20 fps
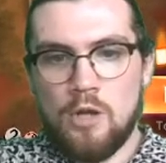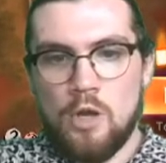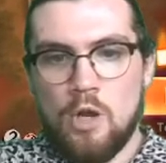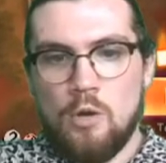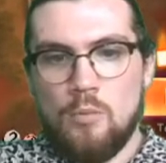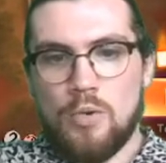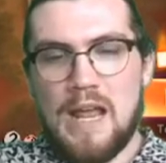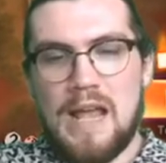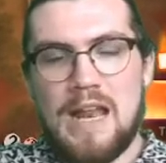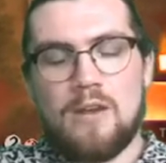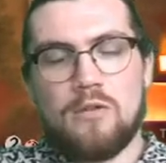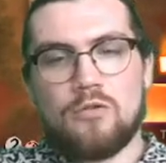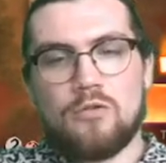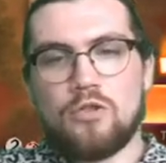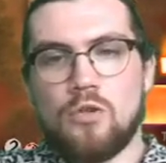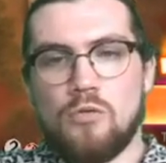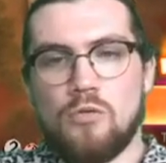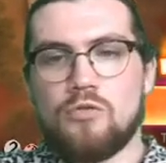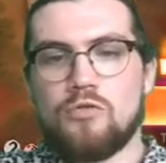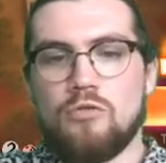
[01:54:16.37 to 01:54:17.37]
But Elder's
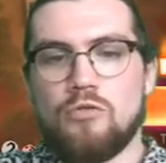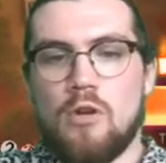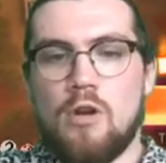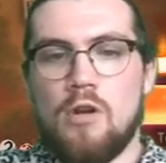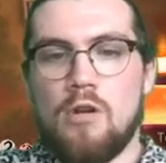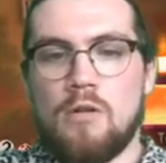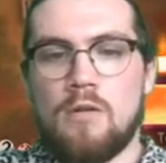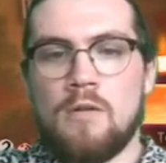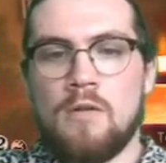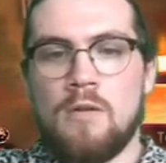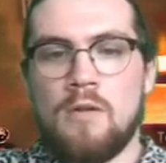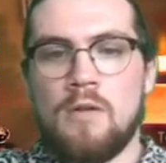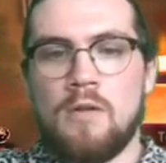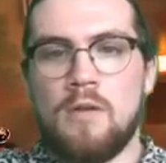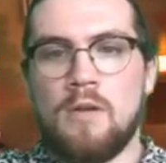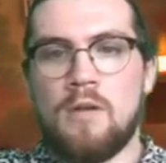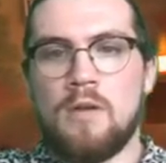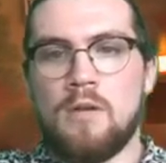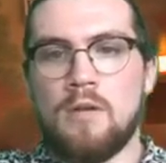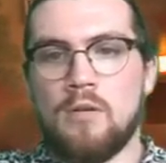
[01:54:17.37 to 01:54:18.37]
so strong,
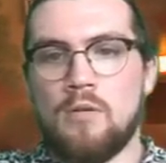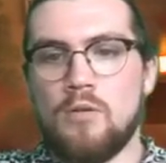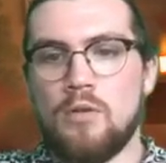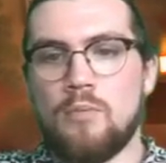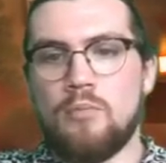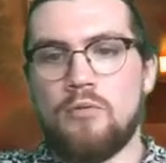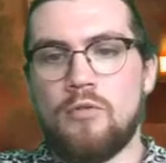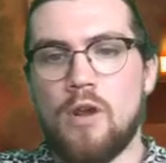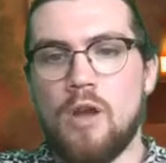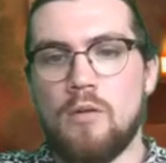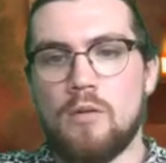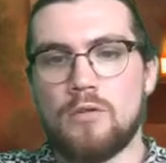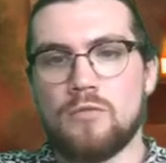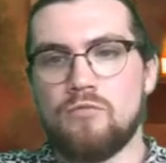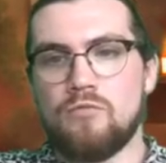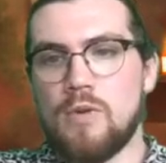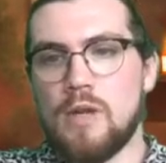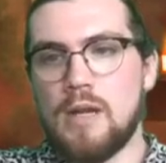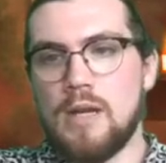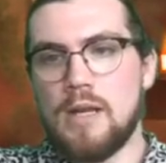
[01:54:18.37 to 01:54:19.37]
you know, the prowess
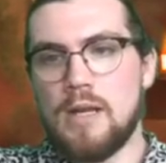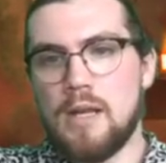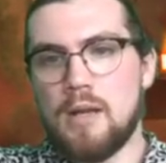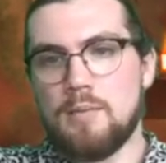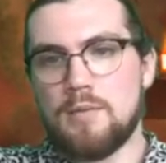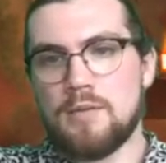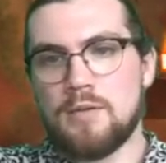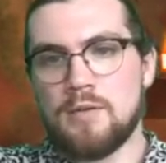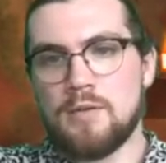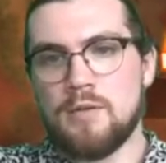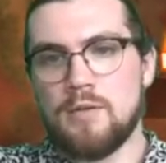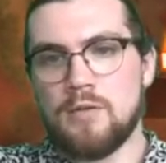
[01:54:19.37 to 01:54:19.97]
really helps,